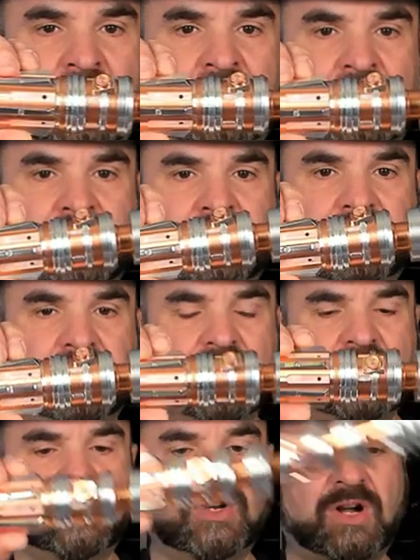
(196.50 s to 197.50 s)
and
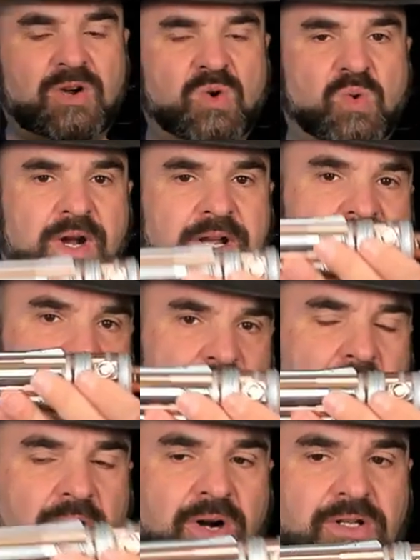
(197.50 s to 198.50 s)
not quite as
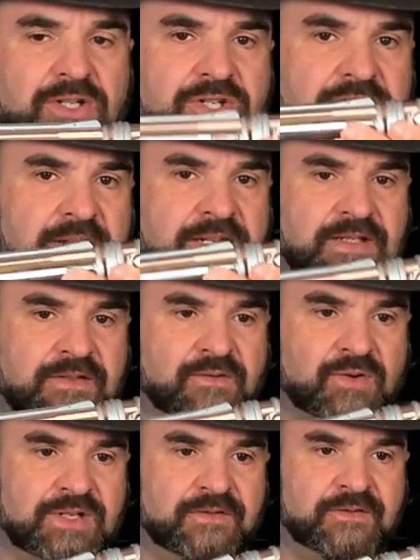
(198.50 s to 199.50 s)
polished as the
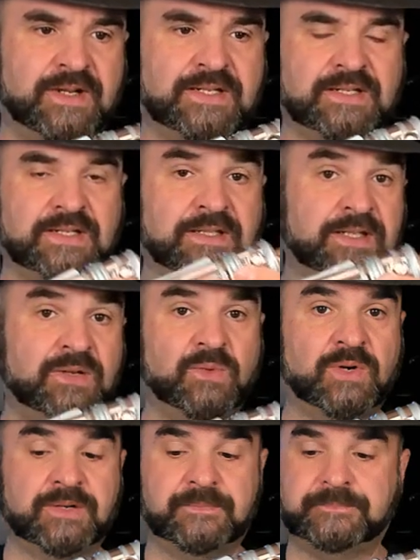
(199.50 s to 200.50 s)
Force Effects Elite
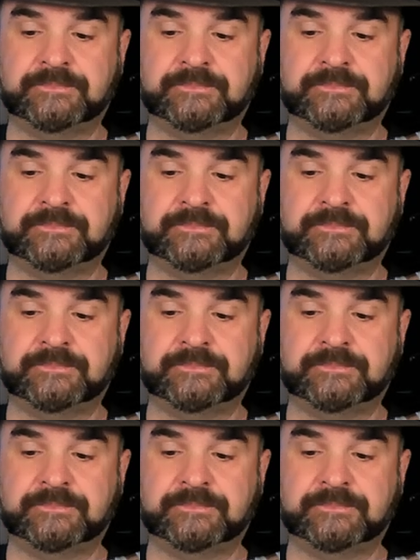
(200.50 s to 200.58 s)
one.